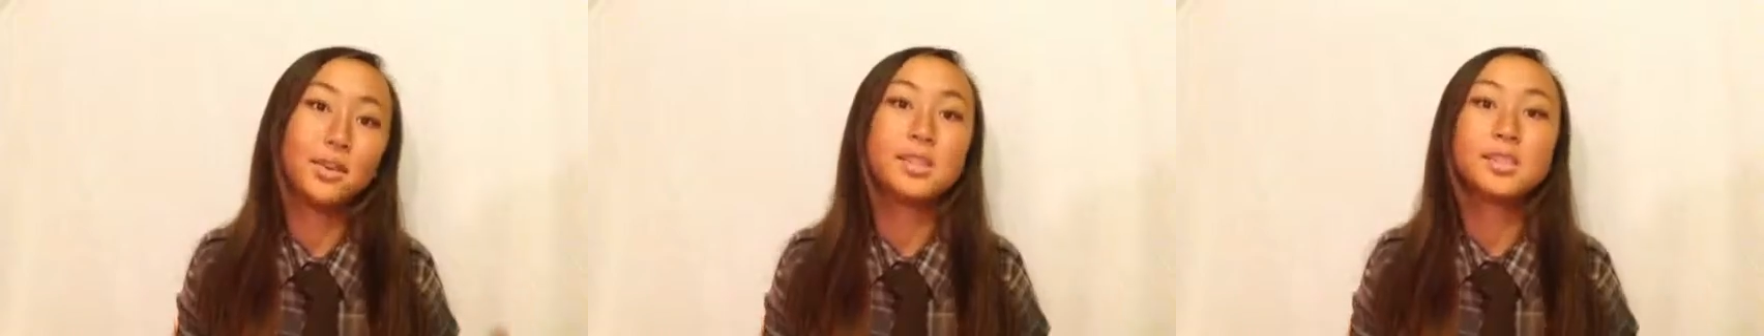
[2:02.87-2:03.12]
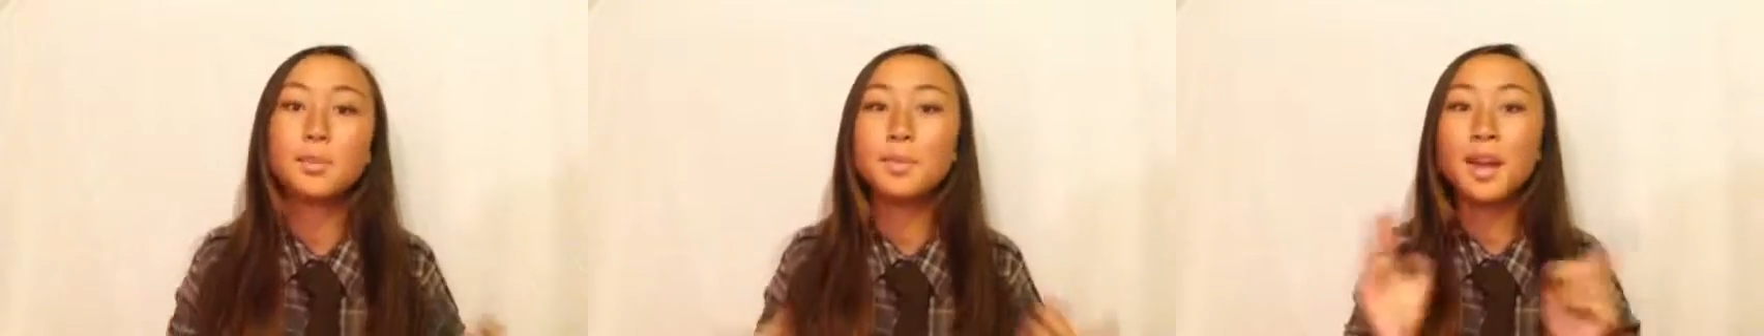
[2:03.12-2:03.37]
it
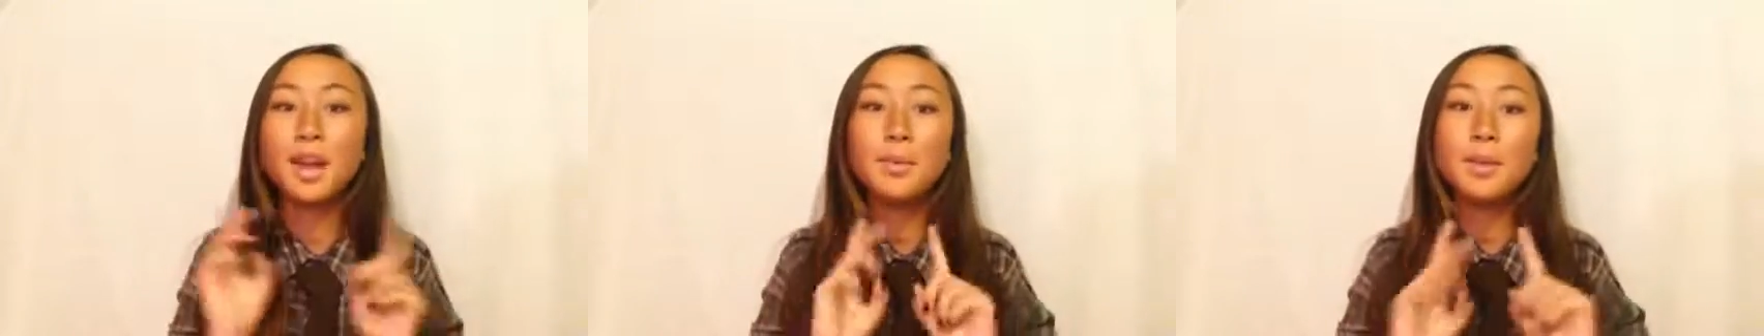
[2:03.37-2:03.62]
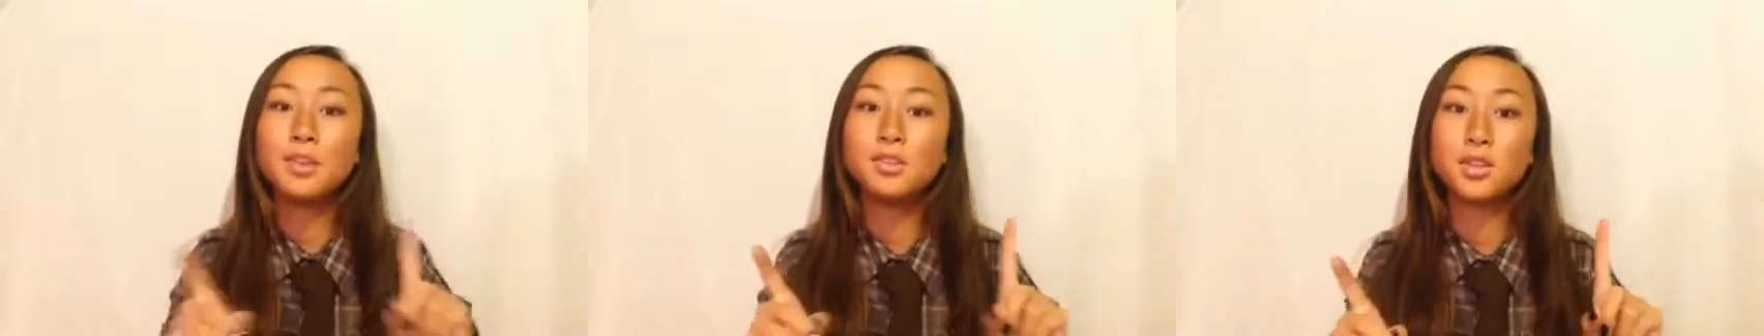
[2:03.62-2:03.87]
is. I mean, I'm
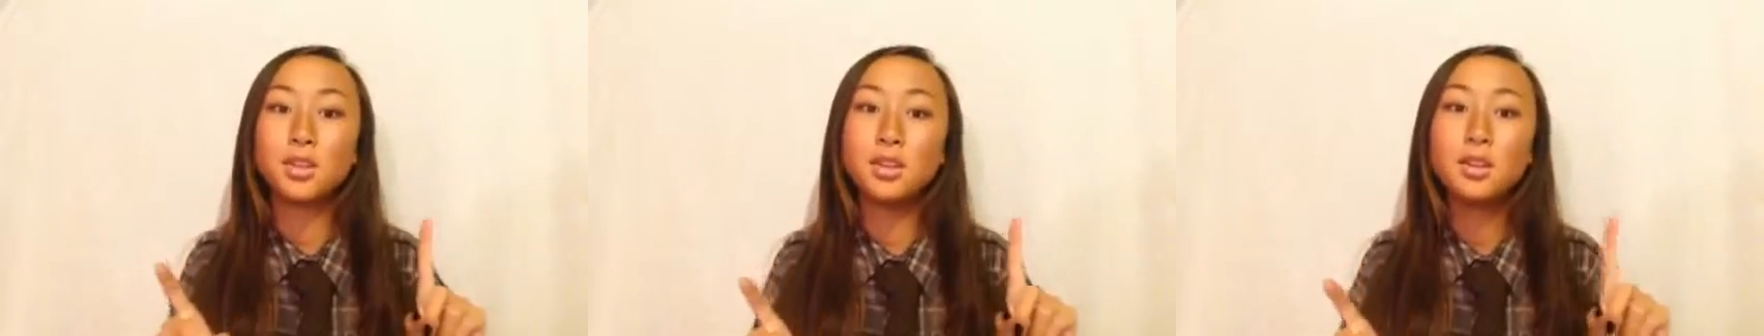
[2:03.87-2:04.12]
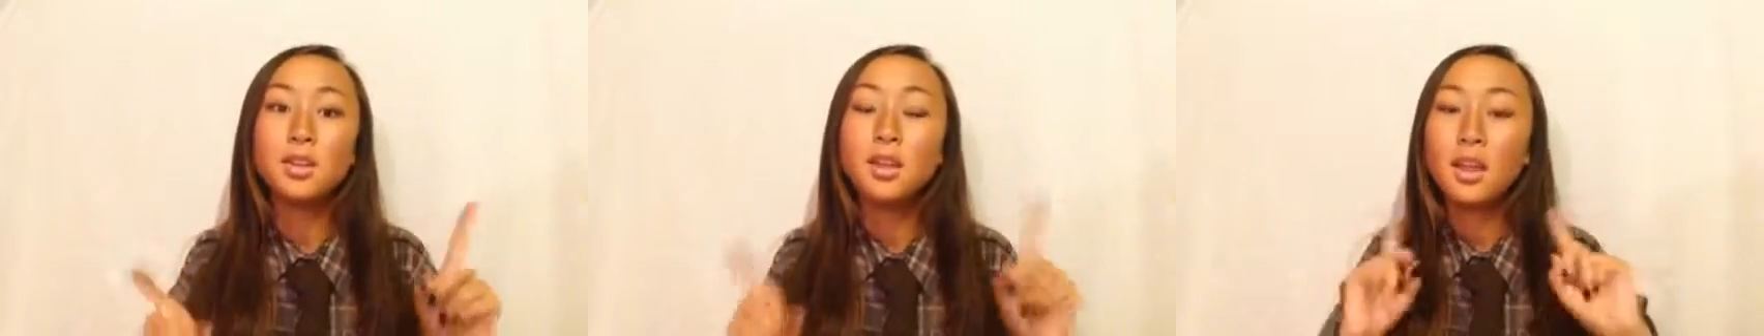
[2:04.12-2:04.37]
Asian.
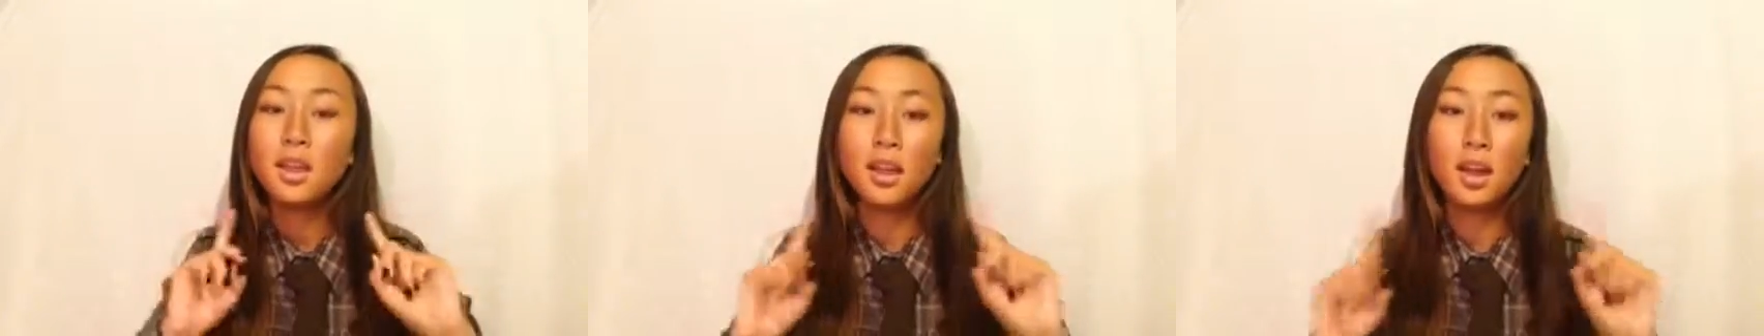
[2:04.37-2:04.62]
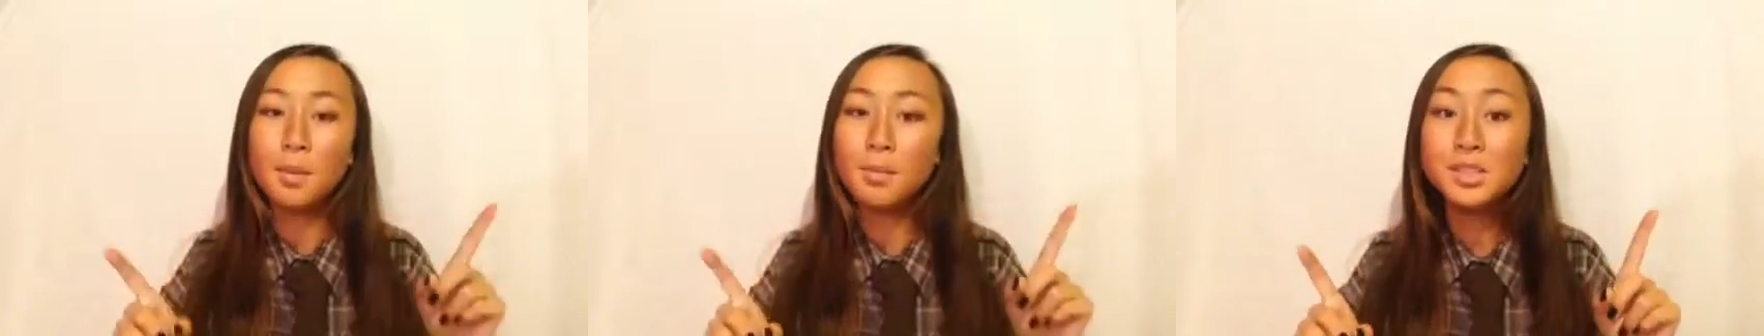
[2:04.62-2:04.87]

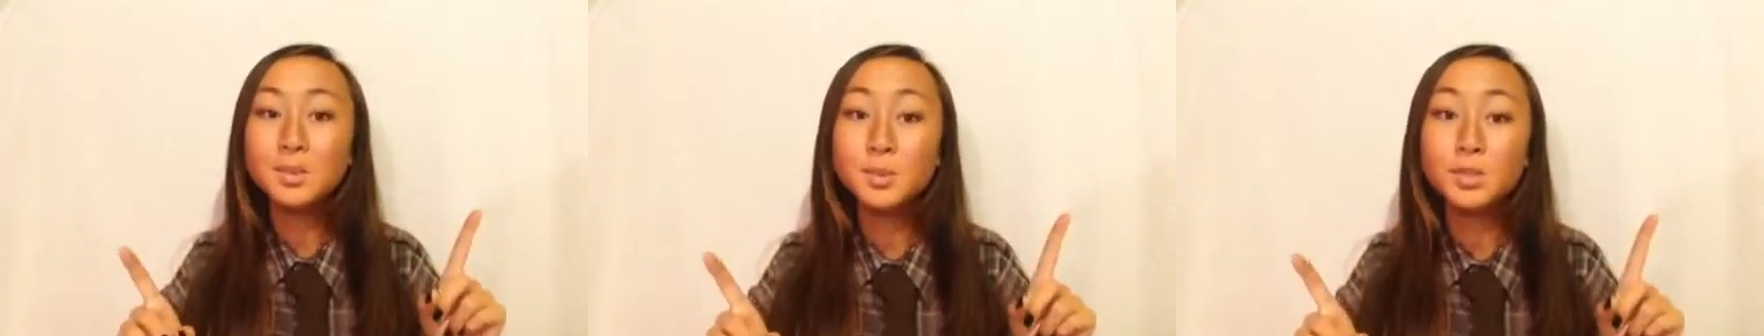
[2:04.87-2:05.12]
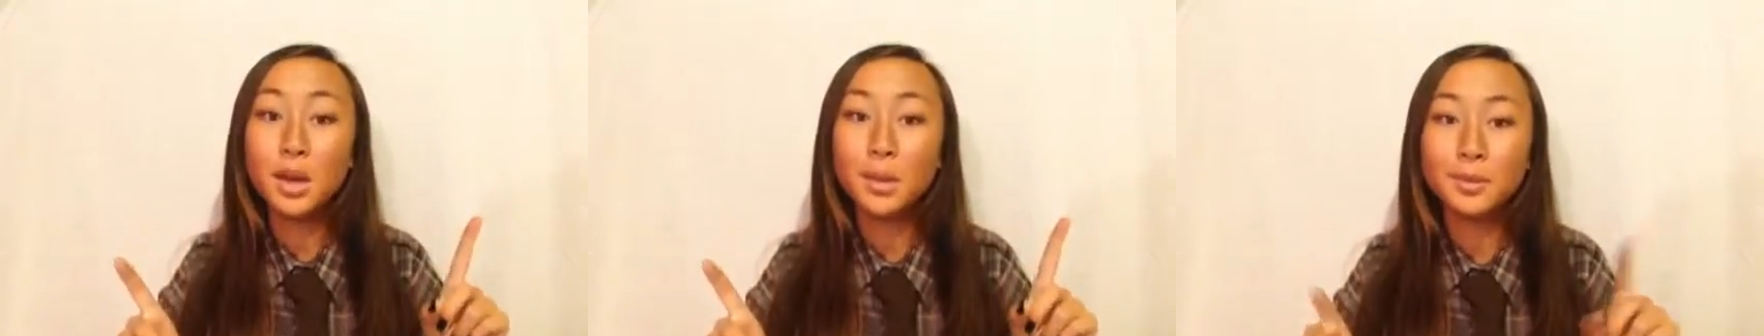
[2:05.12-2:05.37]
I must be
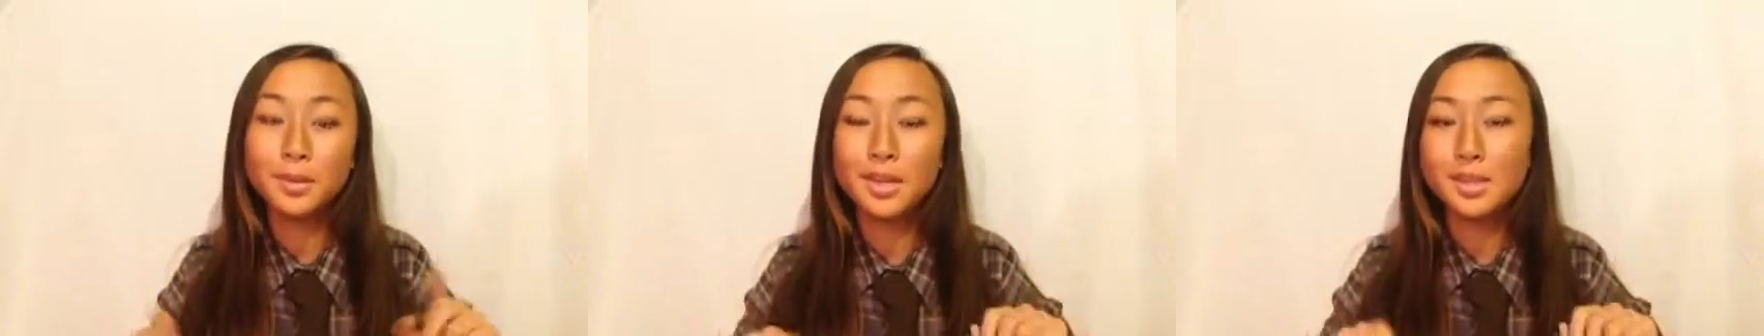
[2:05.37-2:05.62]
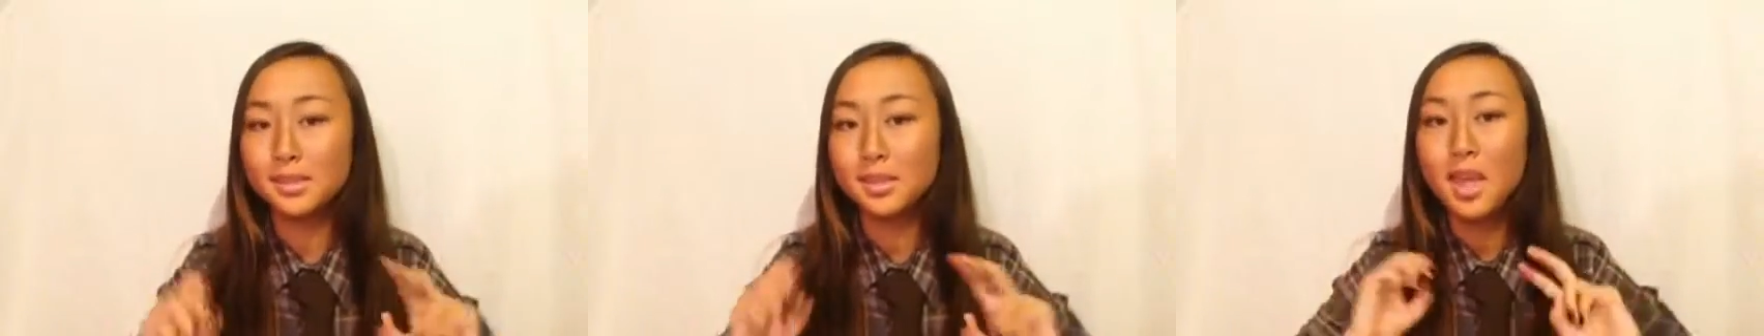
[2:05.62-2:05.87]

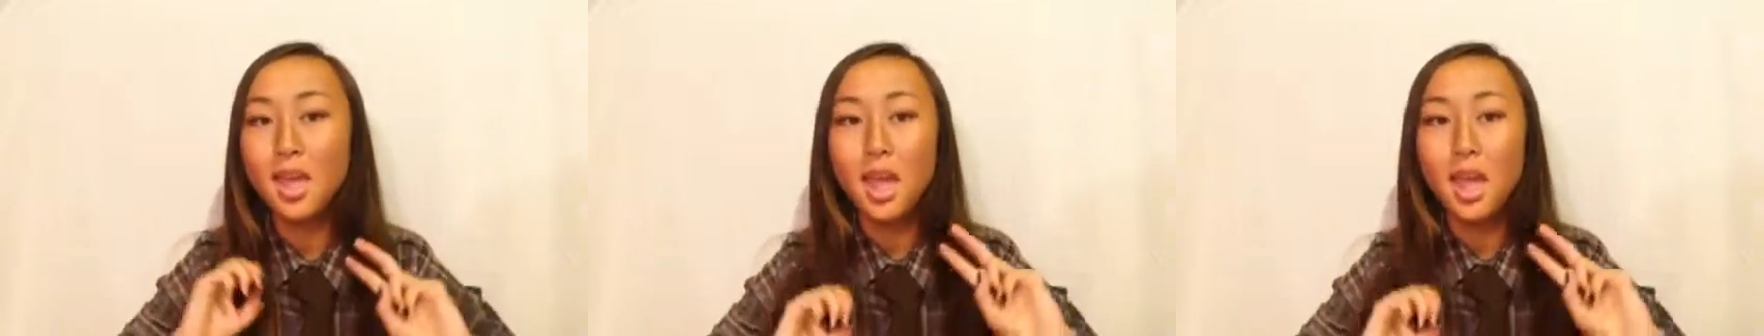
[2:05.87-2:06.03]
Japanese.